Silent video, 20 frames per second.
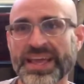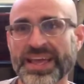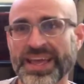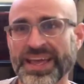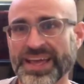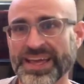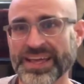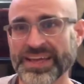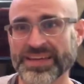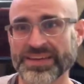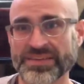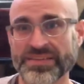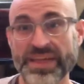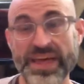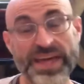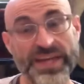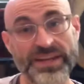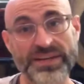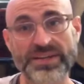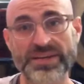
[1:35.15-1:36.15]
And
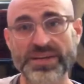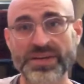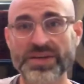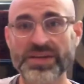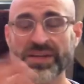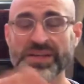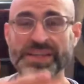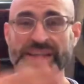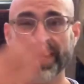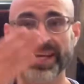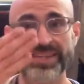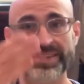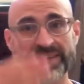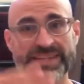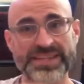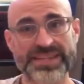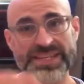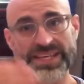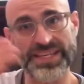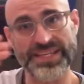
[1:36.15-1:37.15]
then, like I
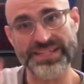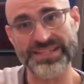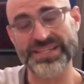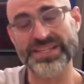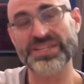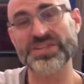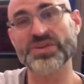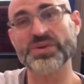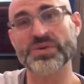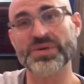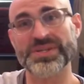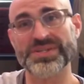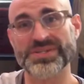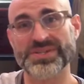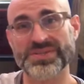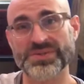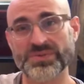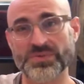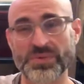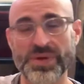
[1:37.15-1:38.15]
said, the
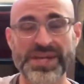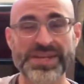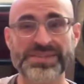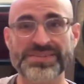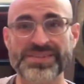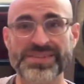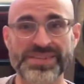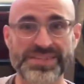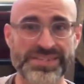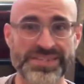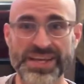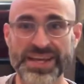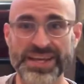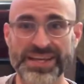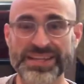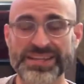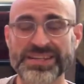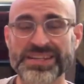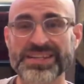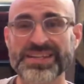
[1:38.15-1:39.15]
continuous rays of the
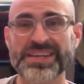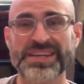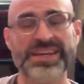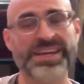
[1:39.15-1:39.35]
sun,